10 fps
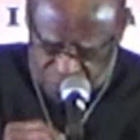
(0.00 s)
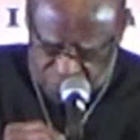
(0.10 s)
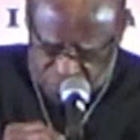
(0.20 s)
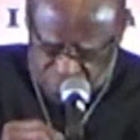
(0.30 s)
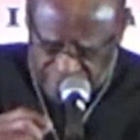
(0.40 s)

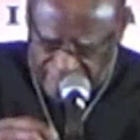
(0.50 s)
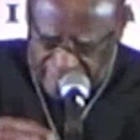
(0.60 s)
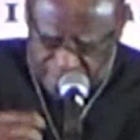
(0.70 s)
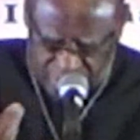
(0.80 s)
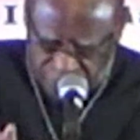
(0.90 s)
so that
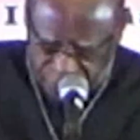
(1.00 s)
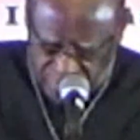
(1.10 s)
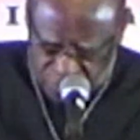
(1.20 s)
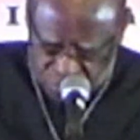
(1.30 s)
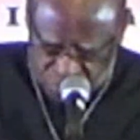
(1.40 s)
I may
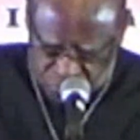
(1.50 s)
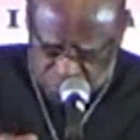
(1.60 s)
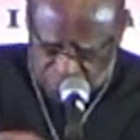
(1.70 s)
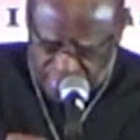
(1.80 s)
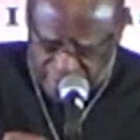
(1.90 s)
finish,
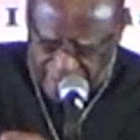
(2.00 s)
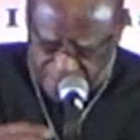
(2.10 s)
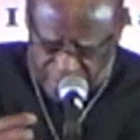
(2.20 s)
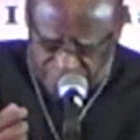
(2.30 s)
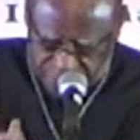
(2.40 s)
so that
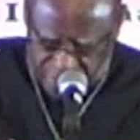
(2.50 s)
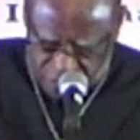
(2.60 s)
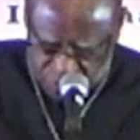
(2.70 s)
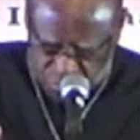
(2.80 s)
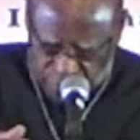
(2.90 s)
I may
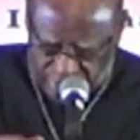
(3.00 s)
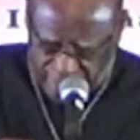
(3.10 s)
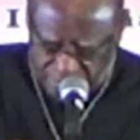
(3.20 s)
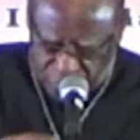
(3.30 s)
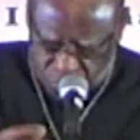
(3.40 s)
finish, so that
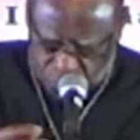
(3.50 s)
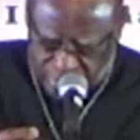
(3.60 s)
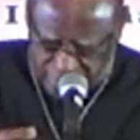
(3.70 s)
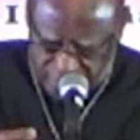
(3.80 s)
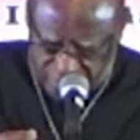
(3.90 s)
I may do what?